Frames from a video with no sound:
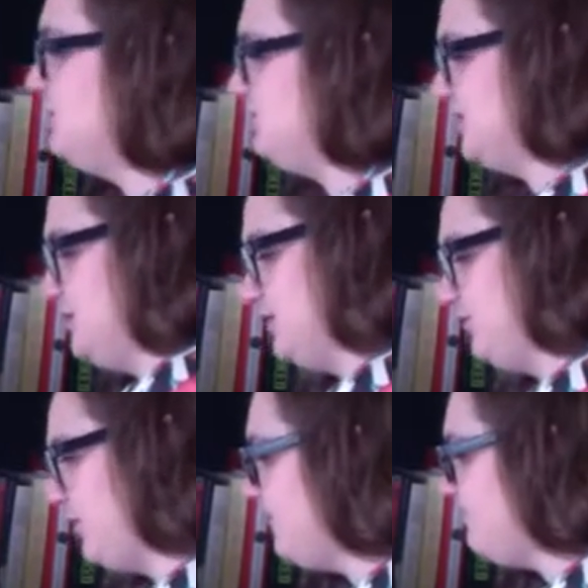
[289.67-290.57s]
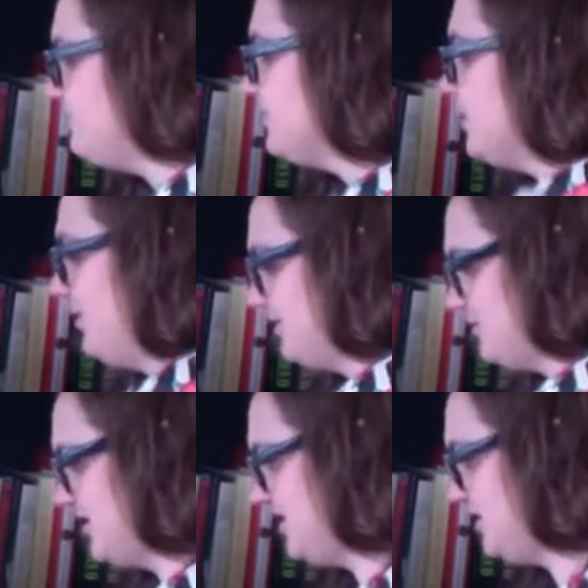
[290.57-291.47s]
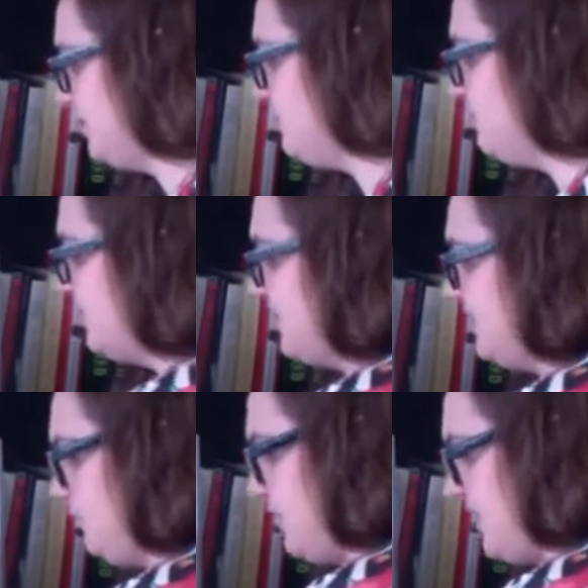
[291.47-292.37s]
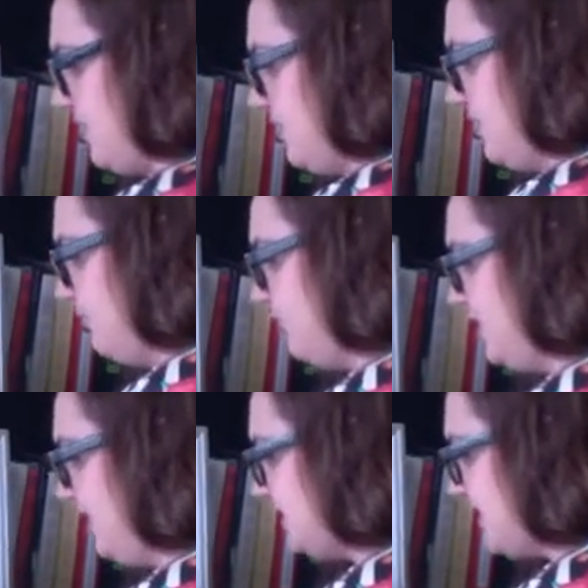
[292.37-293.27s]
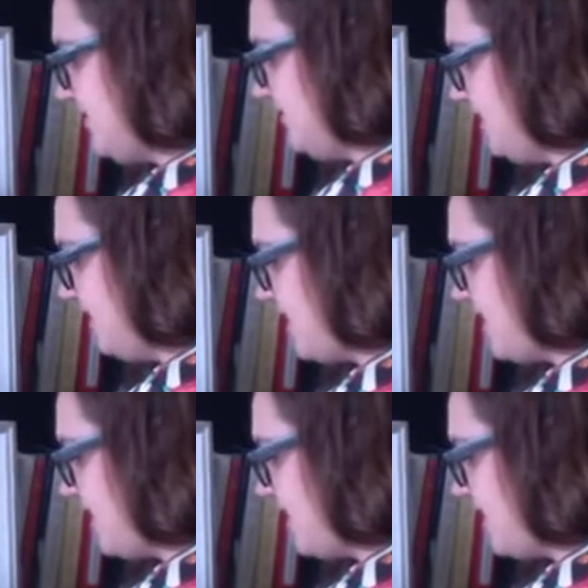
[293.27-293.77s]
2 plus 2 is 4. 1 plus 1 is 2. And then we bring it down,